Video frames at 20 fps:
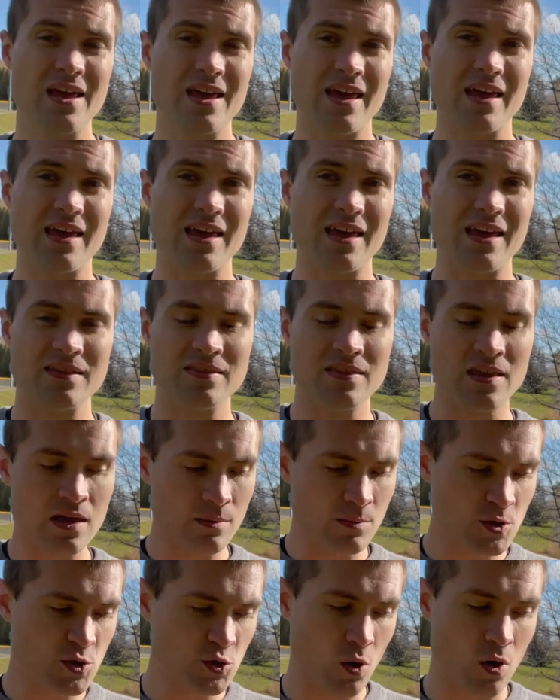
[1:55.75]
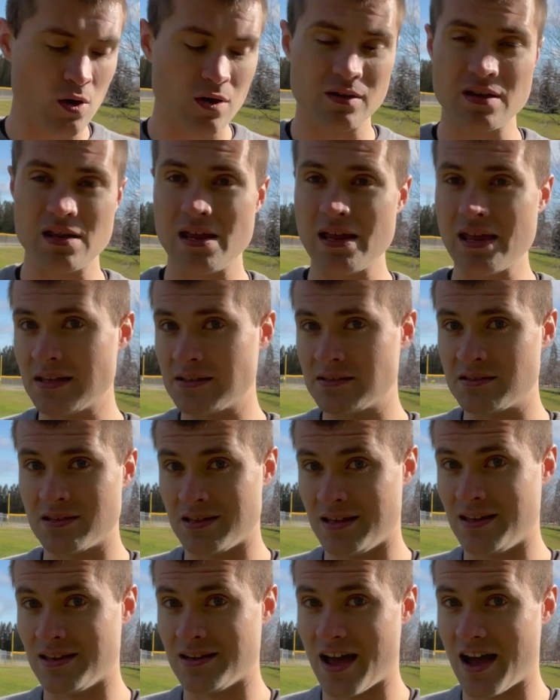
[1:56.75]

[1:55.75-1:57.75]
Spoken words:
and the image quality isn't it